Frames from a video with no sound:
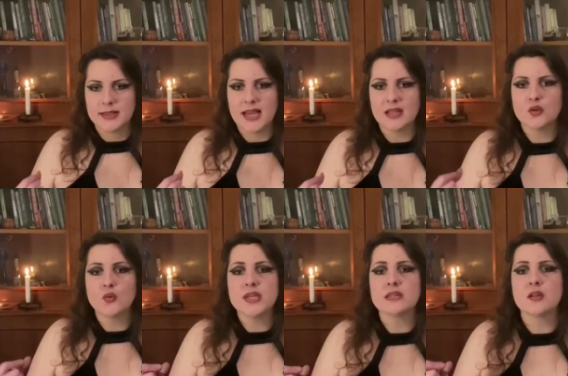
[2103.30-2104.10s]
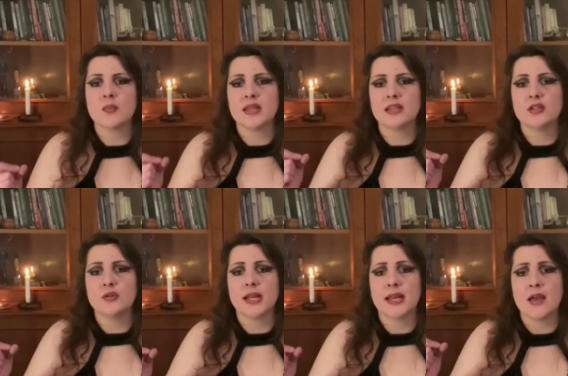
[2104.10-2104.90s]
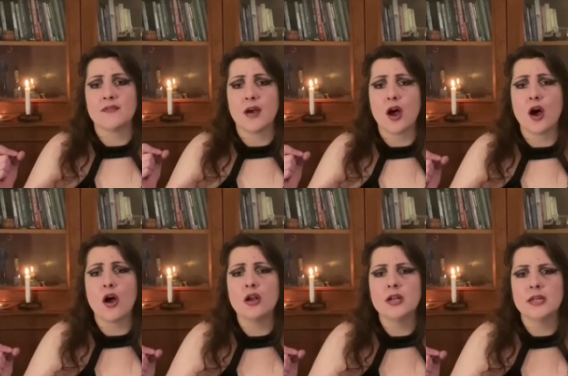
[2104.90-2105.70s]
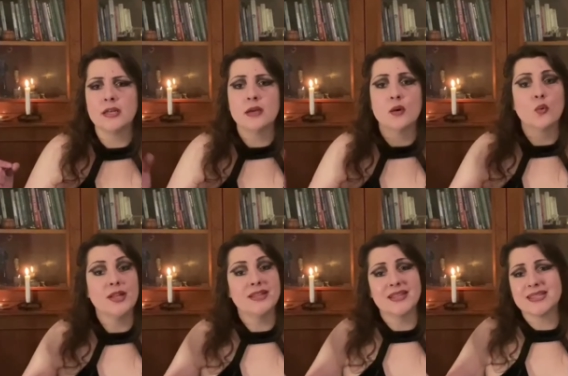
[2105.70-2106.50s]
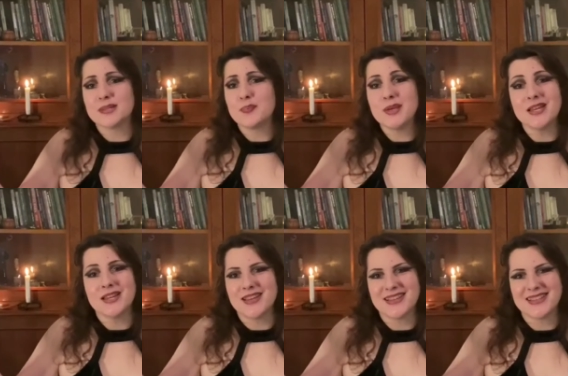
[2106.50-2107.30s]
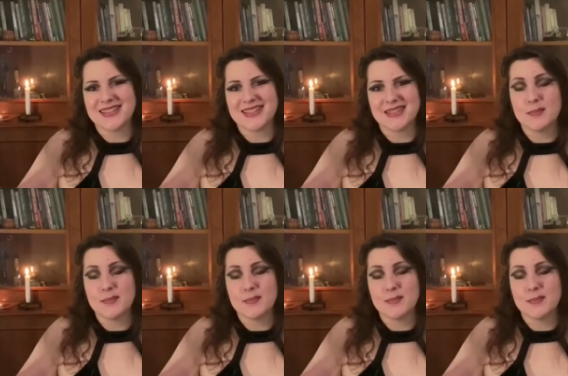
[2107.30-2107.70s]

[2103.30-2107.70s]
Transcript: That wisdom that you can have only with experience